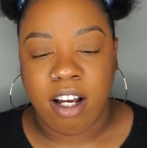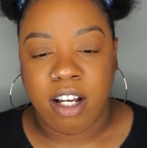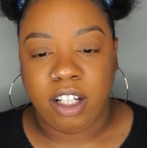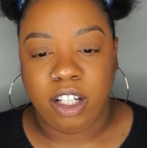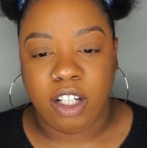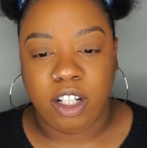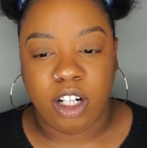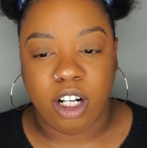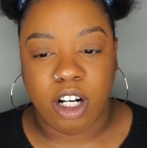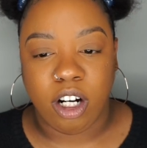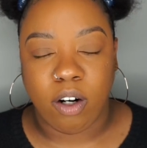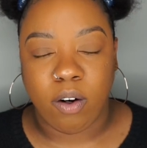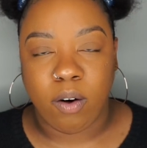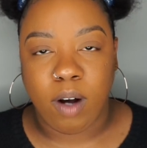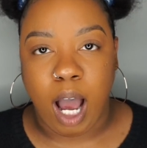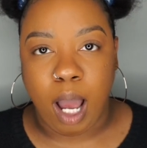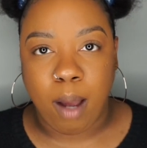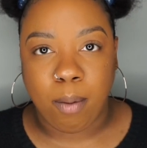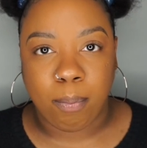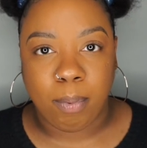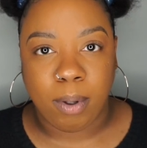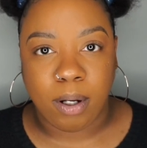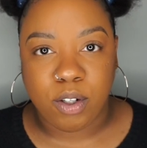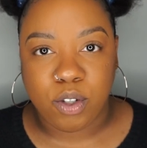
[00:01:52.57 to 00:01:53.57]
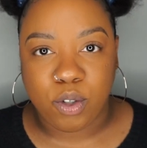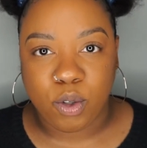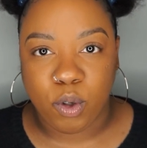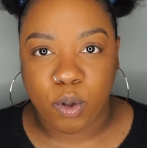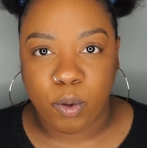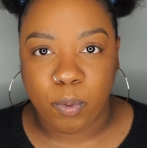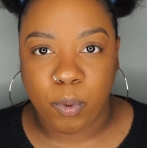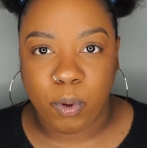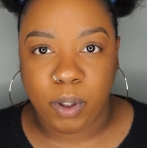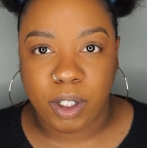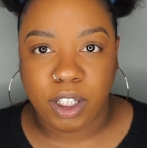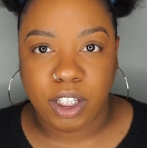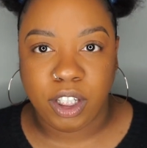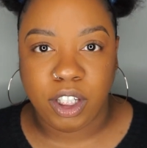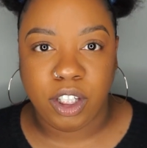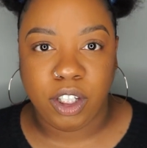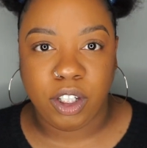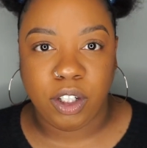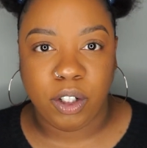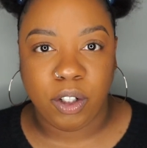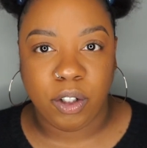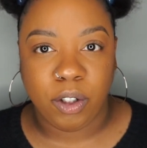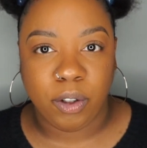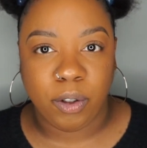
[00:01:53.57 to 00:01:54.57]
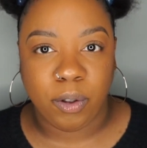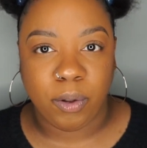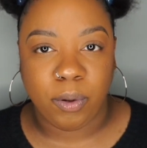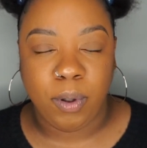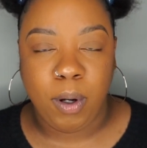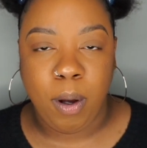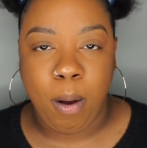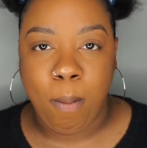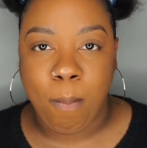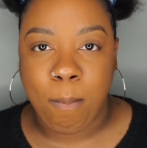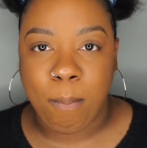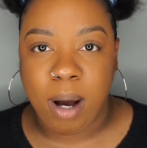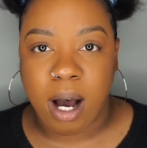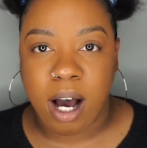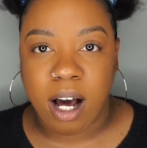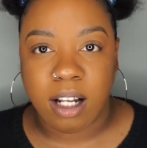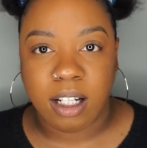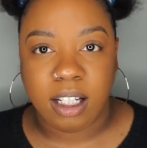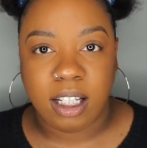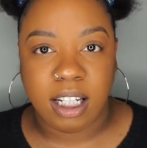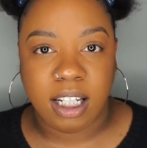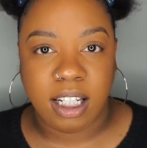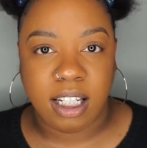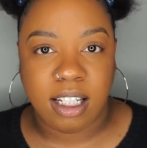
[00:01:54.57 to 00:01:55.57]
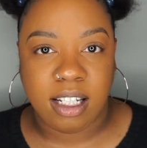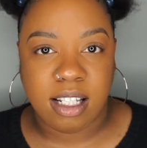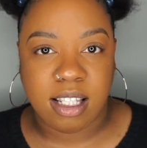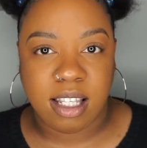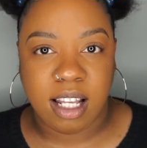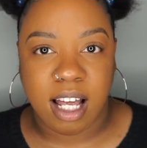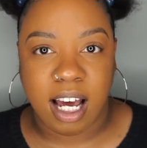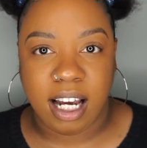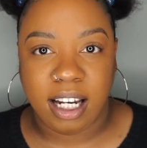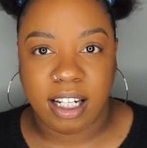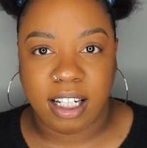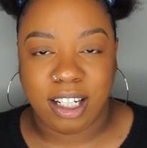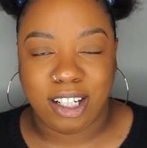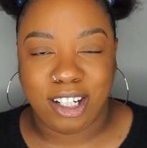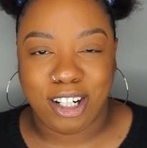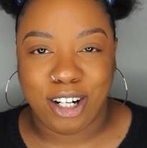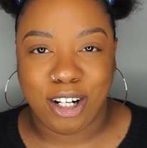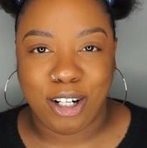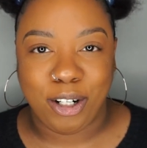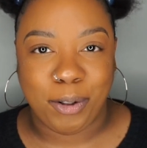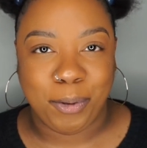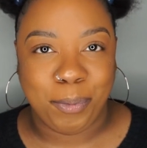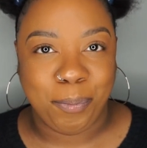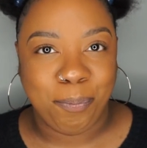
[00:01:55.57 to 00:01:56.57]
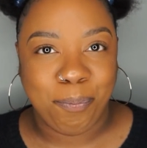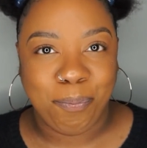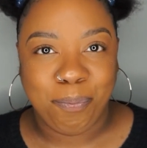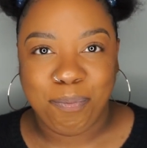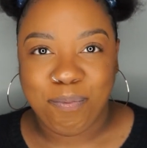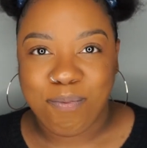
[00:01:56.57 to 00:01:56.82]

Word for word: you know, hype about schoolboy Q, Molly's like, you know,